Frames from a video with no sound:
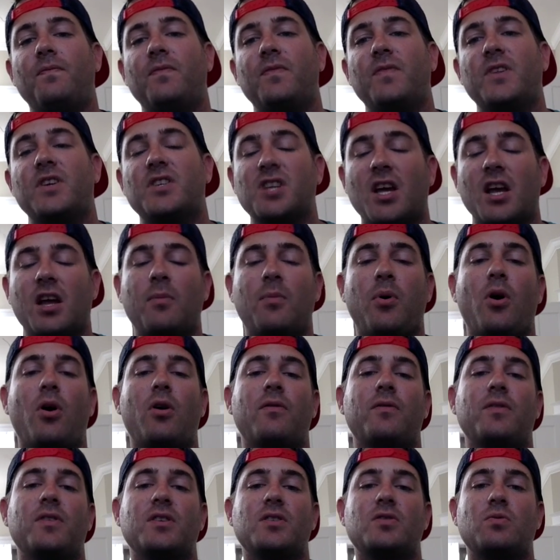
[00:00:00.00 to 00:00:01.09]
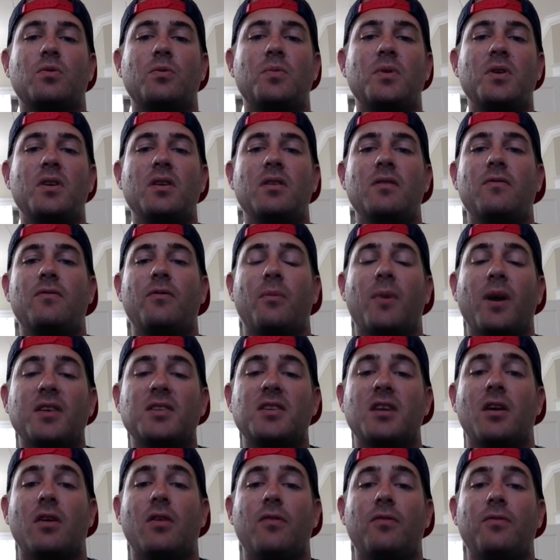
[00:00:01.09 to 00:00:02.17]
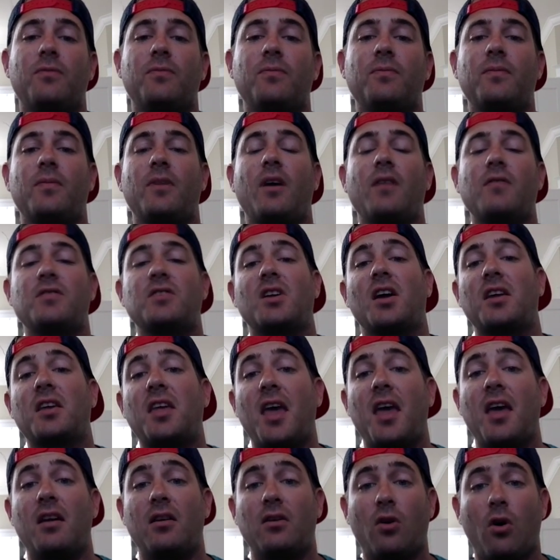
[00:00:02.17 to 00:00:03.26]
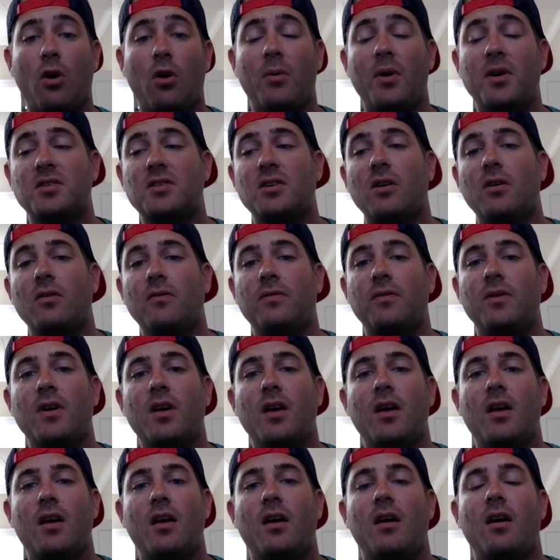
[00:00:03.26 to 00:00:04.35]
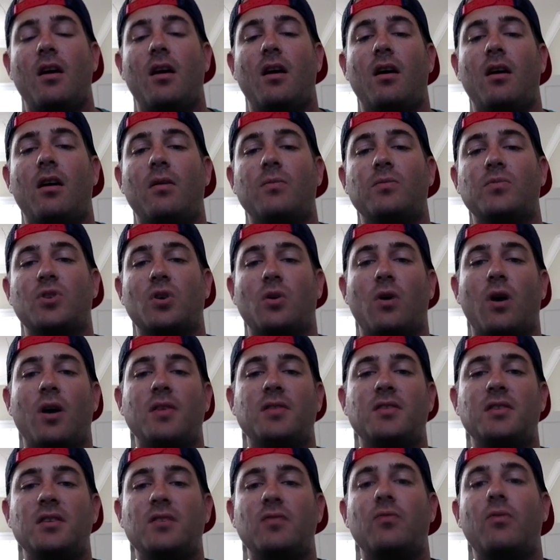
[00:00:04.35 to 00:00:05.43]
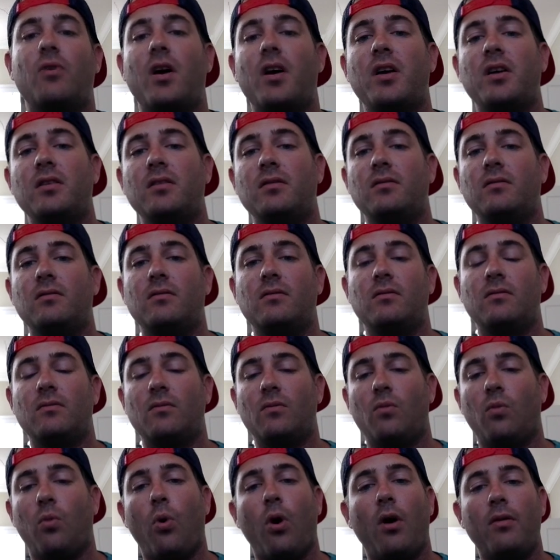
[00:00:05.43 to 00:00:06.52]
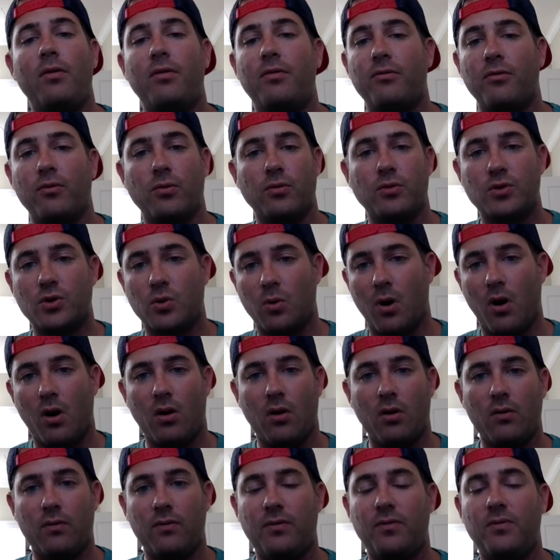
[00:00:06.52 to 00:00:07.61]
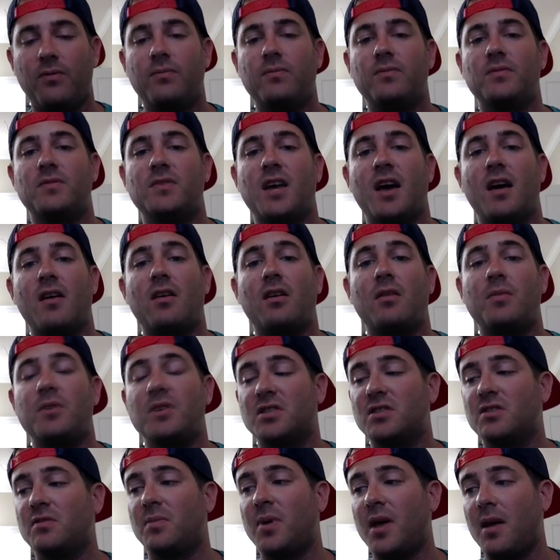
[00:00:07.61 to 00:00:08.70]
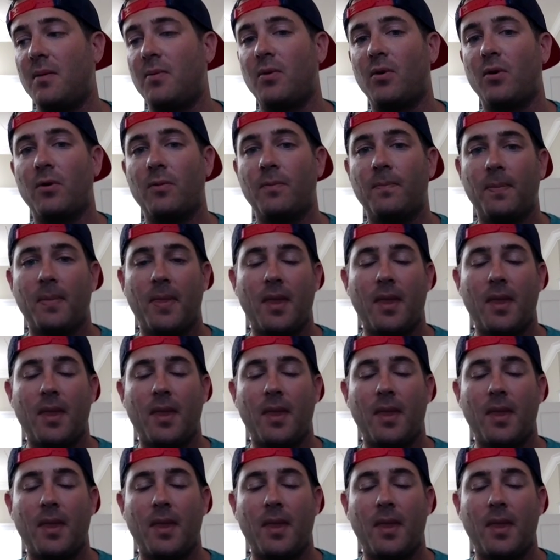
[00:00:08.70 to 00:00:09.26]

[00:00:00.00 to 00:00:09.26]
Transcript: The second part of this would be for myself. Obviously, I can't call myself, so I did write 1 through 12 down on pieces of paper,